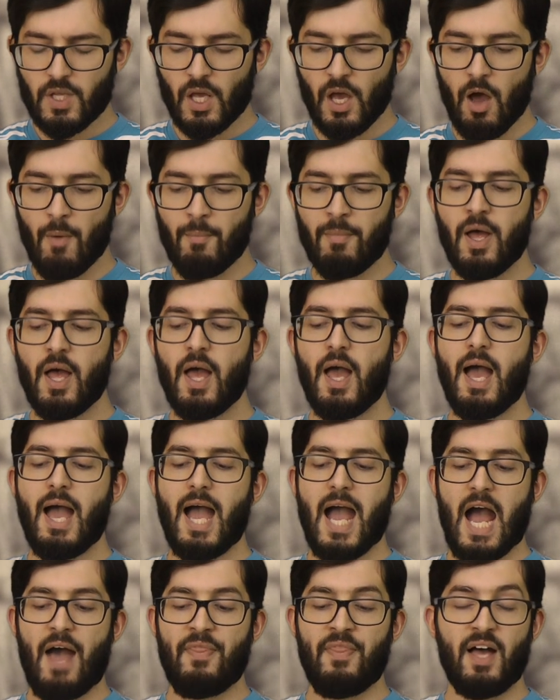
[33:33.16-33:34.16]
And
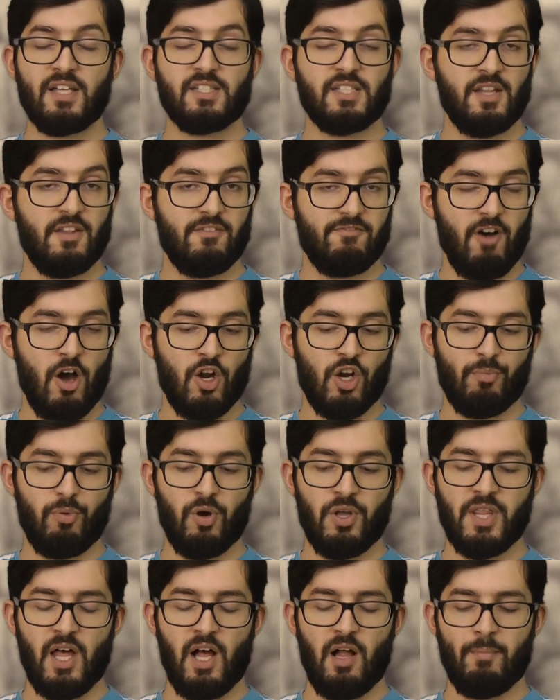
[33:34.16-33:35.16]
that's then the final
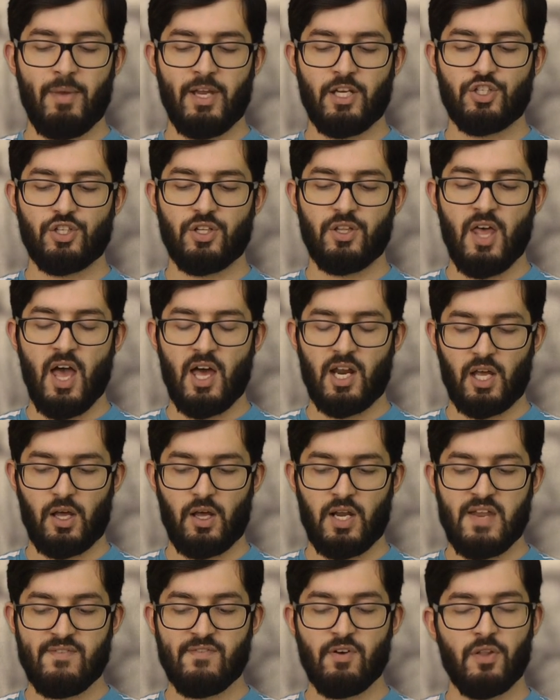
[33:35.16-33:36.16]
point that I'll mention there, and I
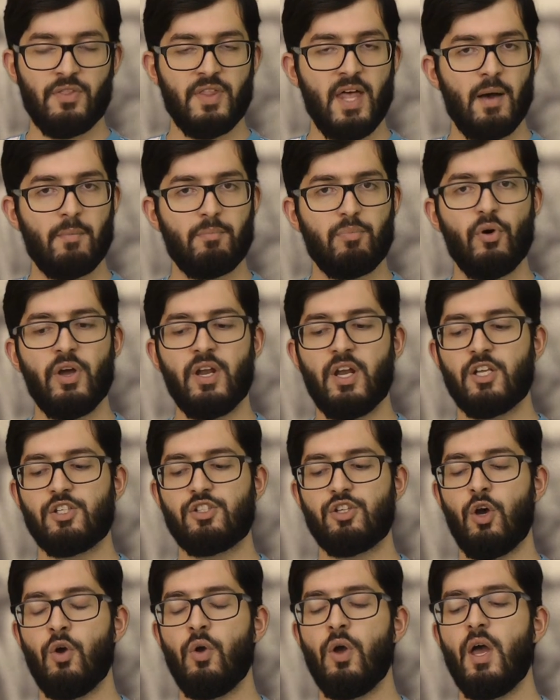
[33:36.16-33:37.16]
can leave it on that point. And
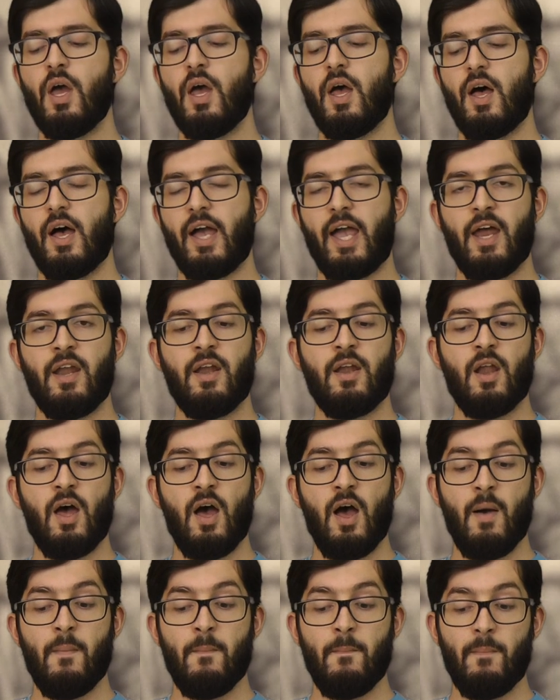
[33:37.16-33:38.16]
so
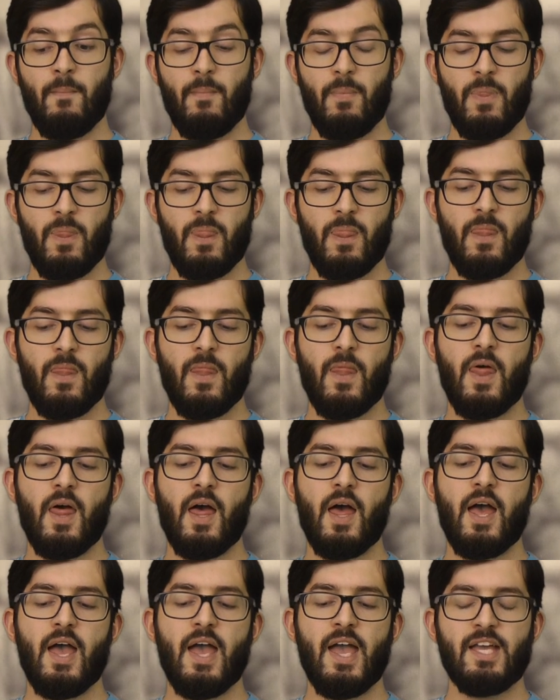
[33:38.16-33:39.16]
again,
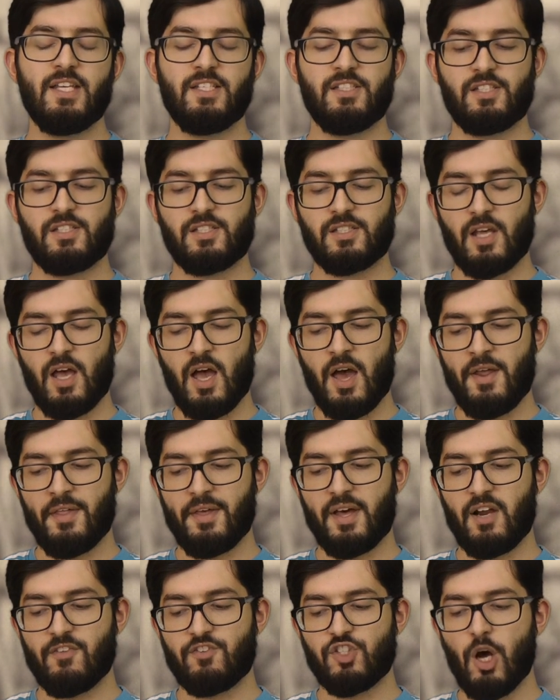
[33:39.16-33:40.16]
it's
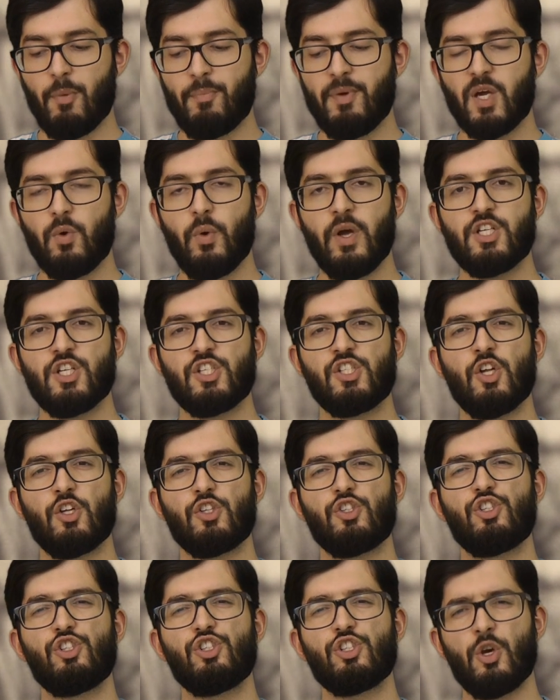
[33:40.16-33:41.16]
another kind of topic which is
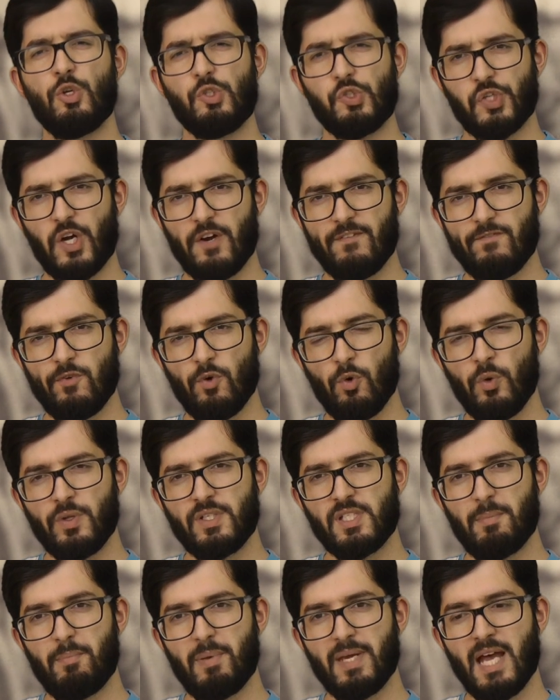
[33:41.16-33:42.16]
not so
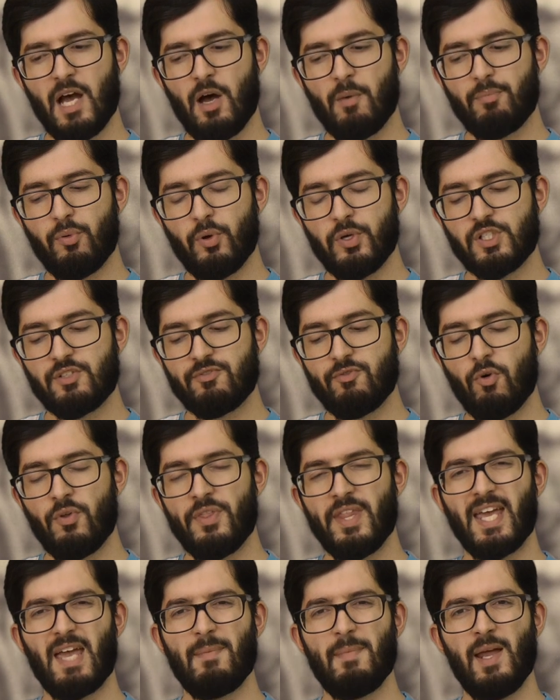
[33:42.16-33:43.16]
straightforward to pick out points for,
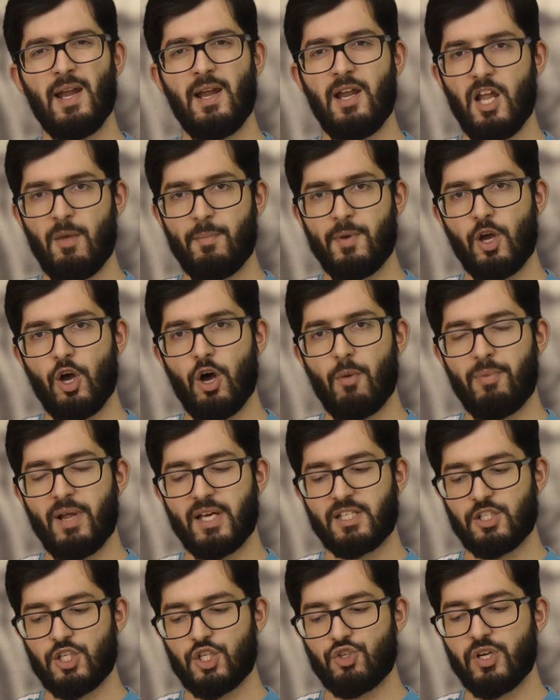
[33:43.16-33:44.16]
and they can be a little bit
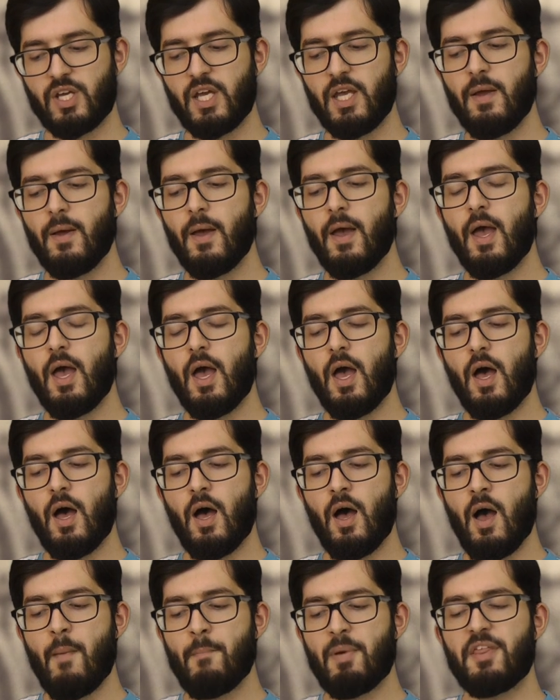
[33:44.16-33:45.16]
complex and tricky.
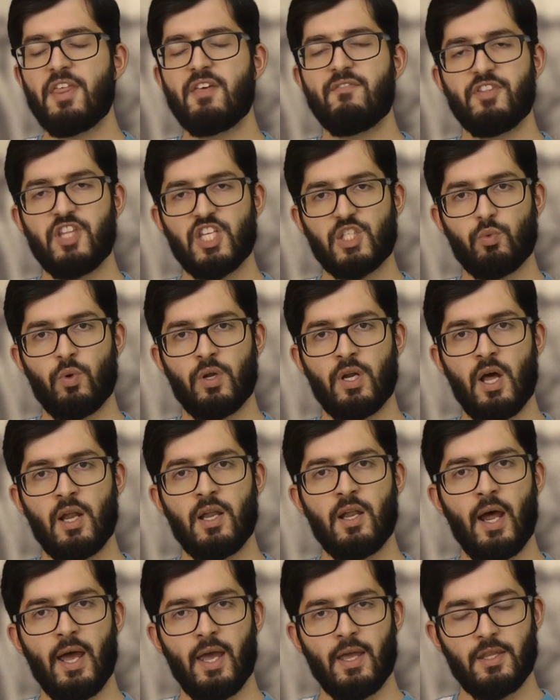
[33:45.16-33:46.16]
But I think for this one,
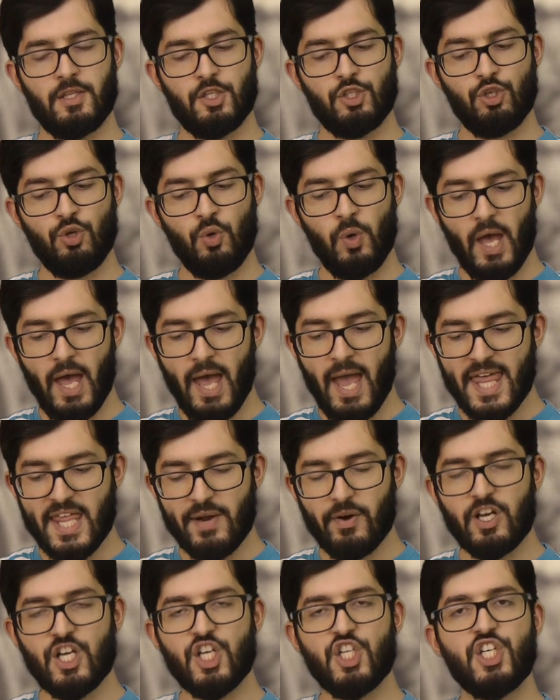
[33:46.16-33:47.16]
unlike 2A,
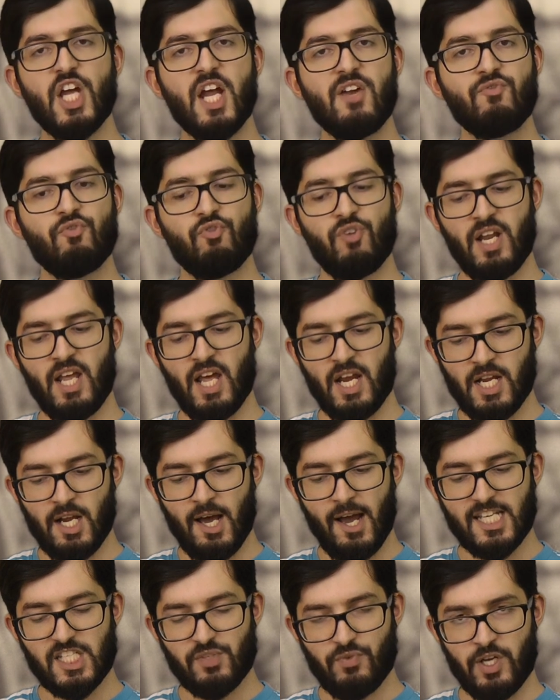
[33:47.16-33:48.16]
there are generally a
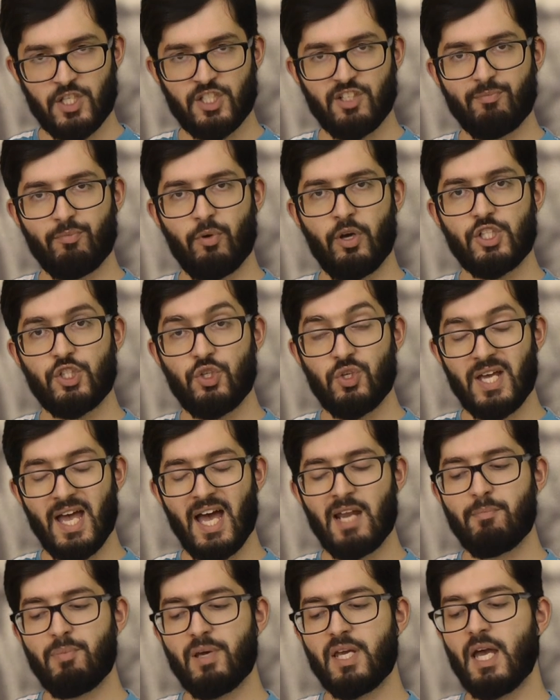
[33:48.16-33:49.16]
nice range of points you
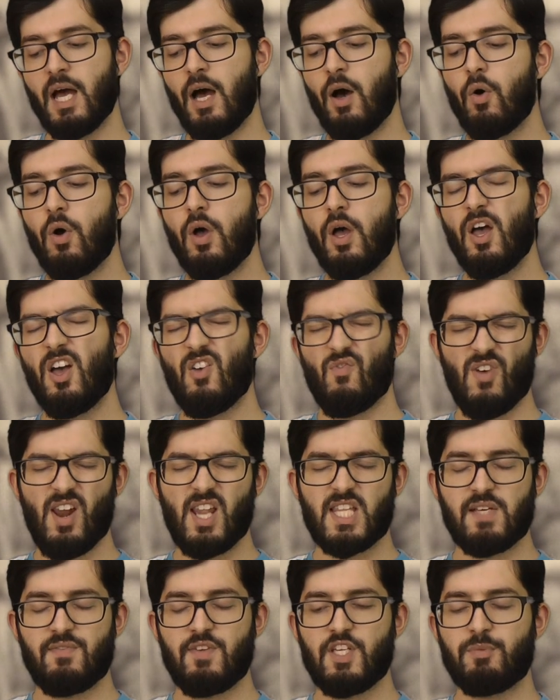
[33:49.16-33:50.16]
can pick out,
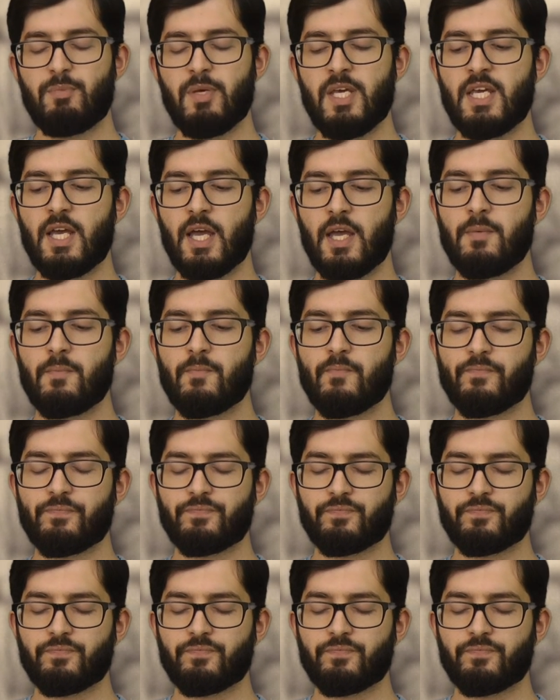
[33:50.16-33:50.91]
relatively speaking.